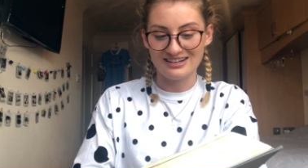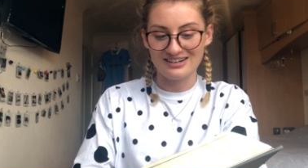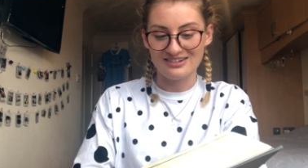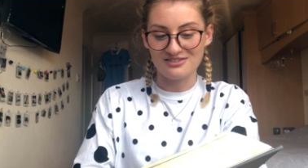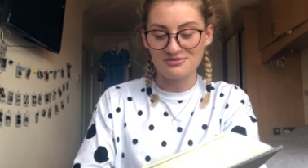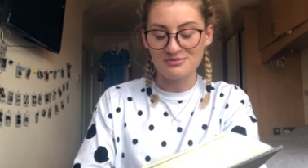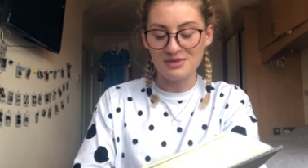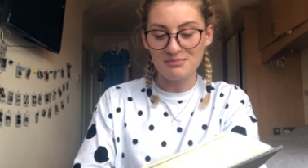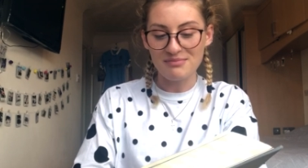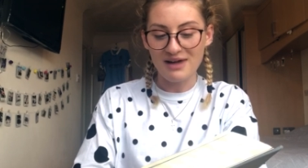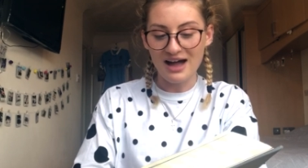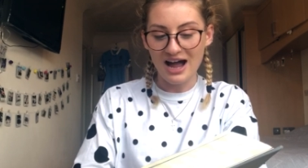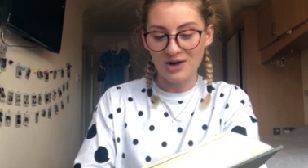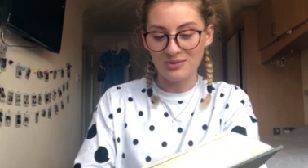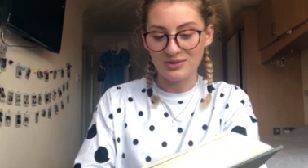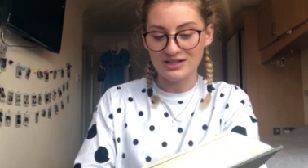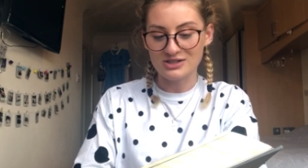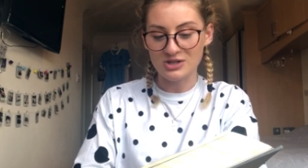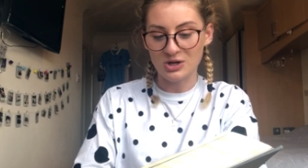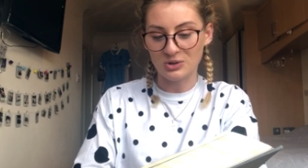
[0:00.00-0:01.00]
Remember how
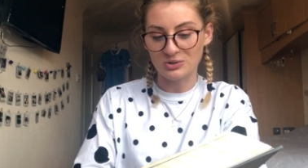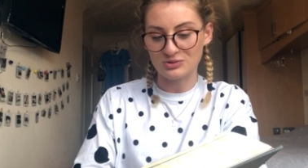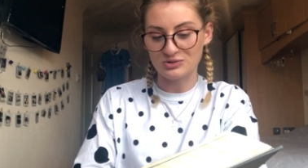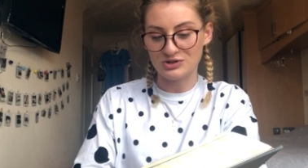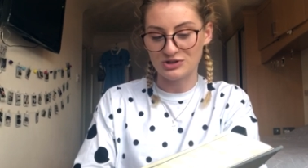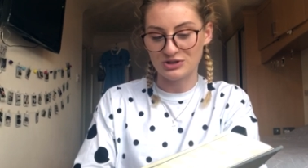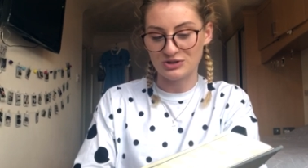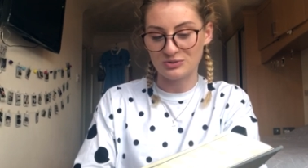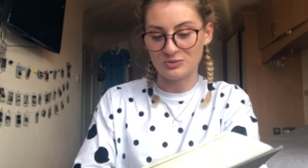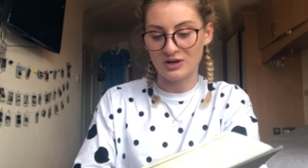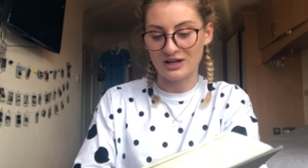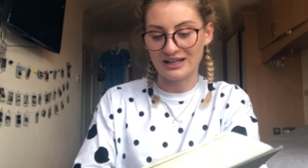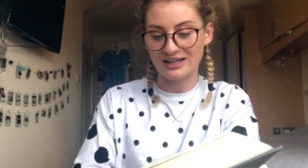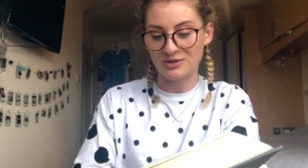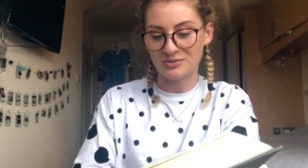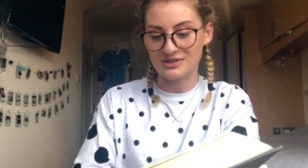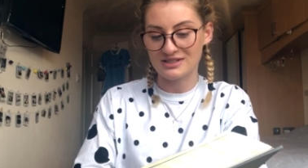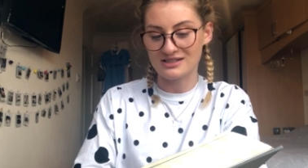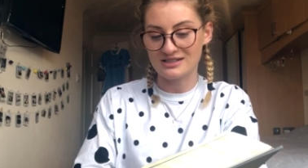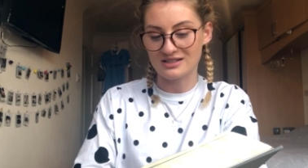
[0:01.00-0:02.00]
he told you while
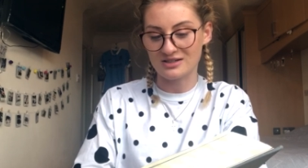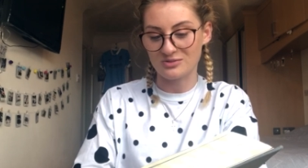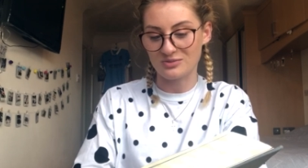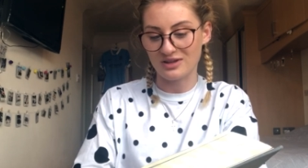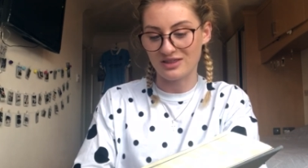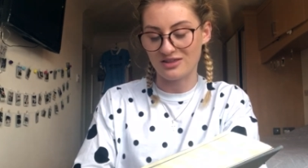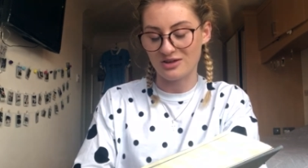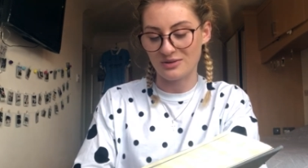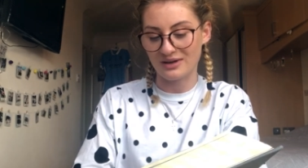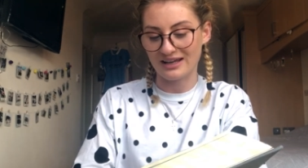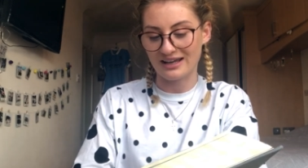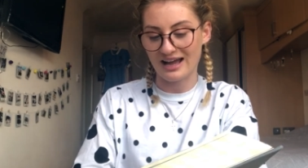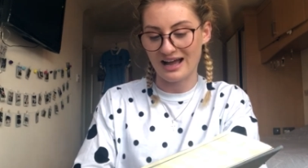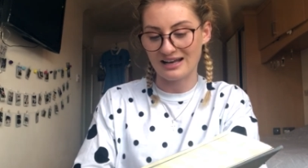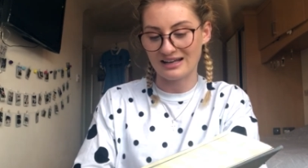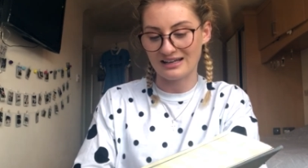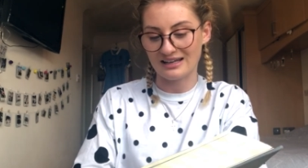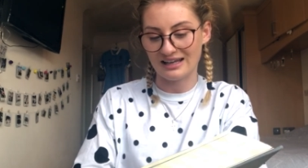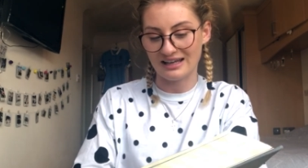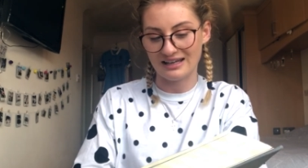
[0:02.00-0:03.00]
he was still with you in
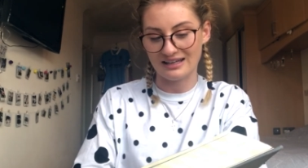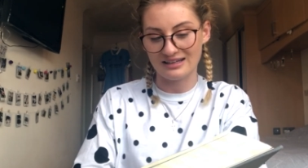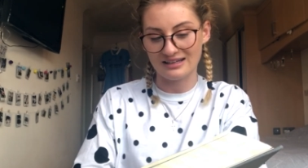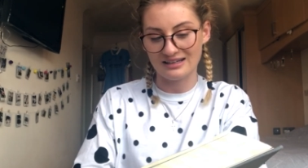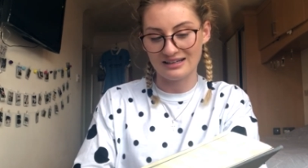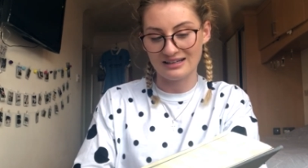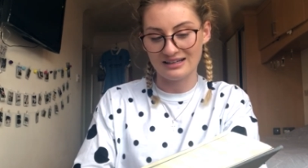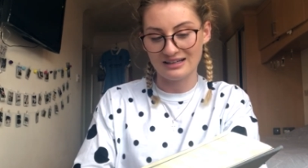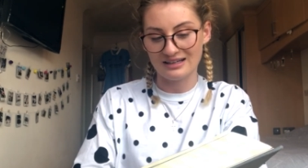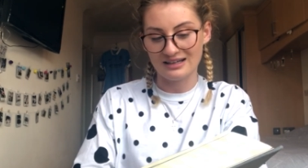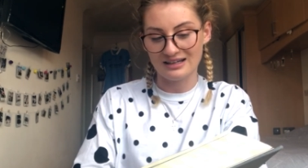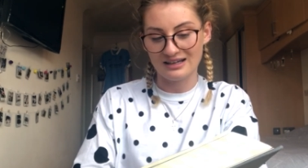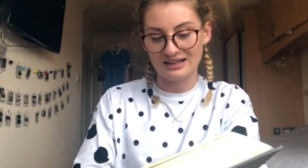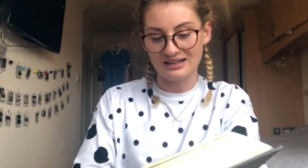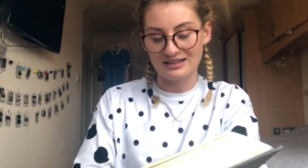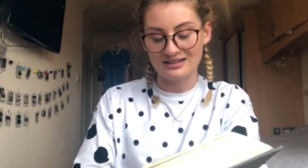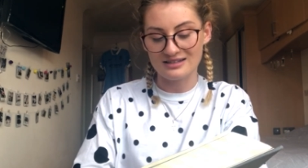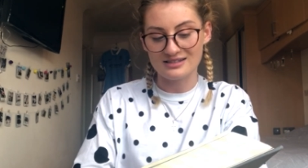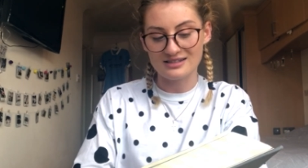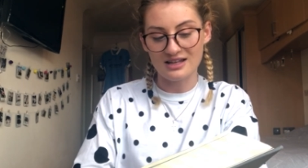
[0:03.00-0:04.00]
Galilee
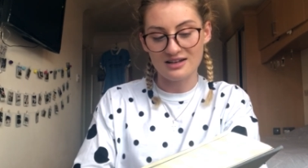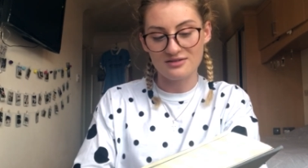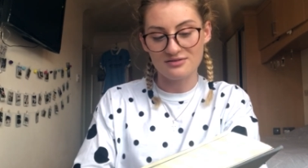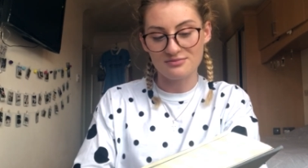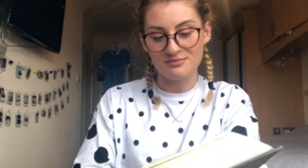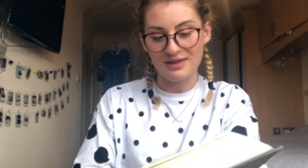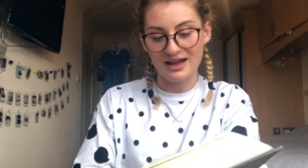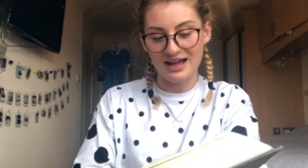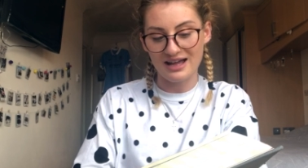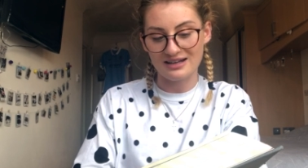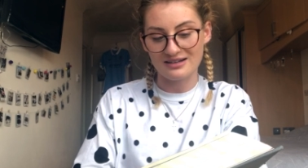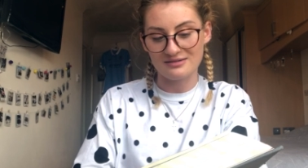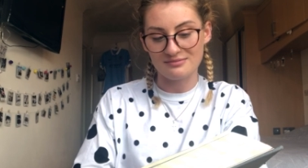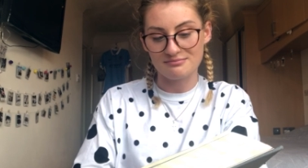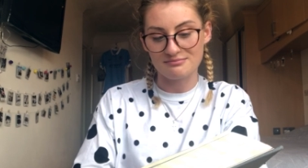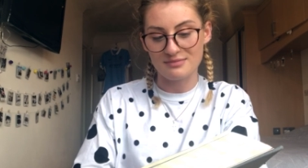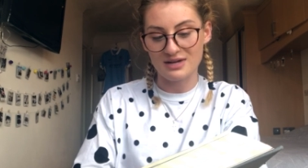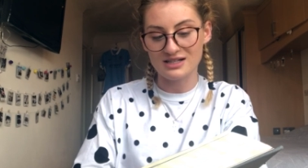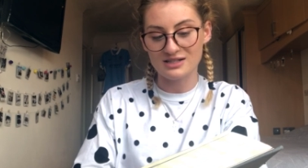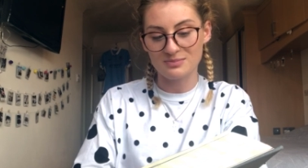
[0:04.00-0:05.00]
the Son of Man
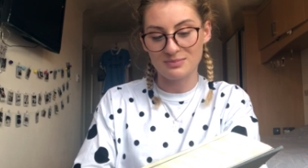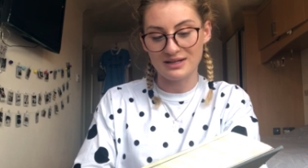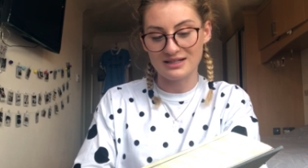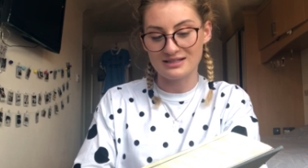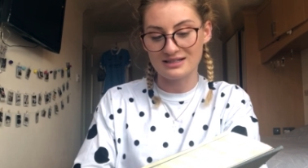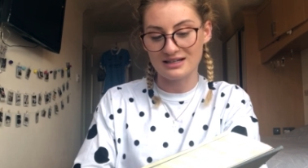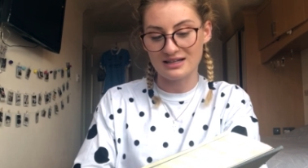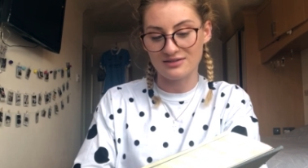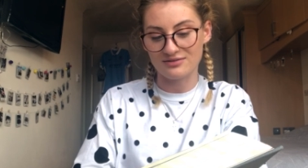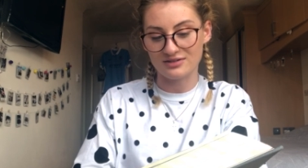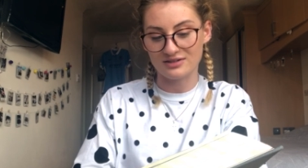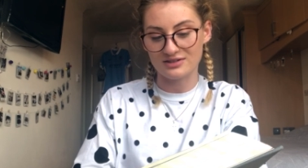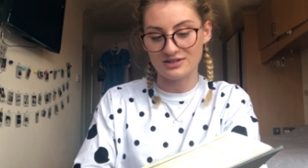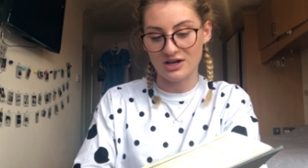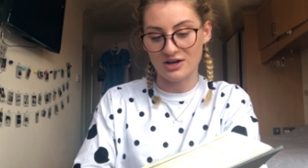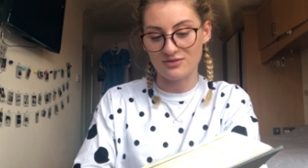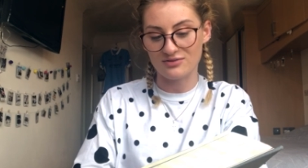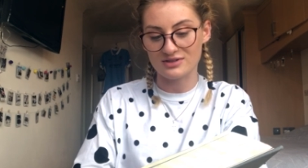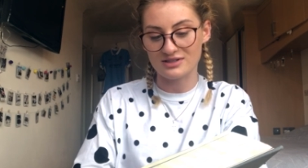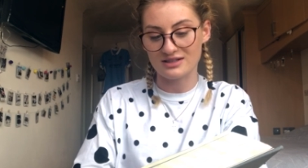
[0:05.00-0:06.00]
must be delivered
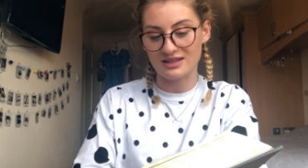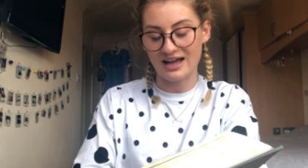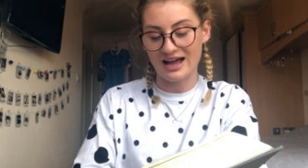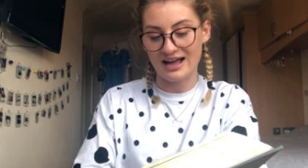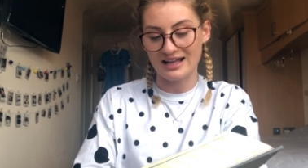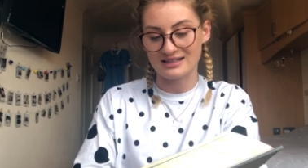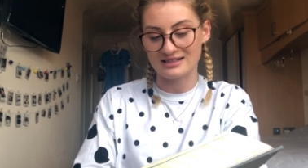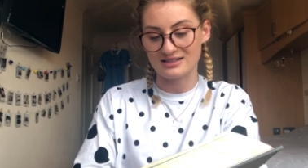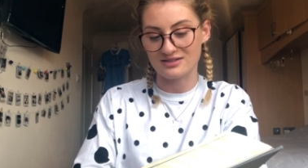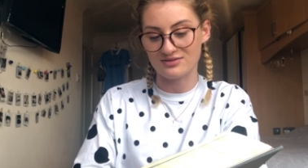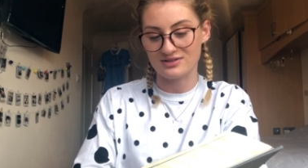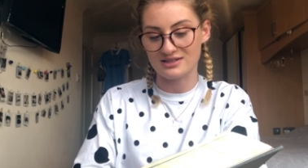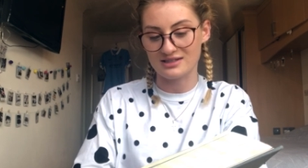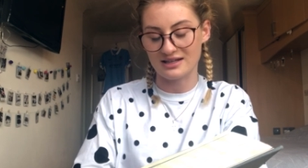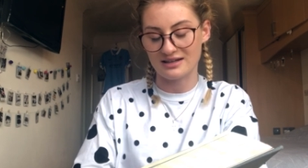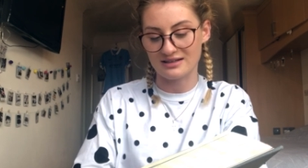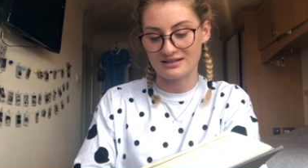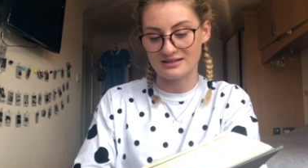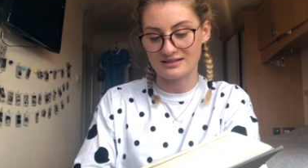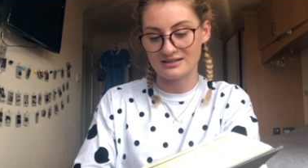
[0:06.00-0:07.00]
over to the hands of
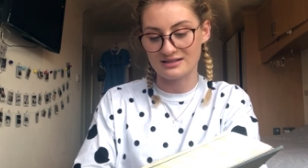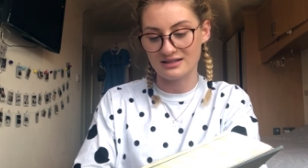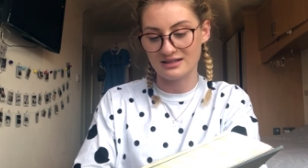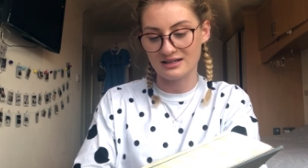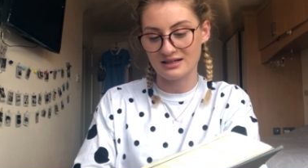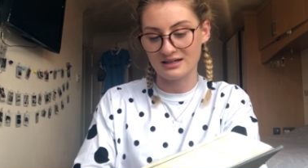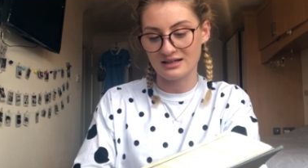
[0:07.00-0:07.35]
sinners,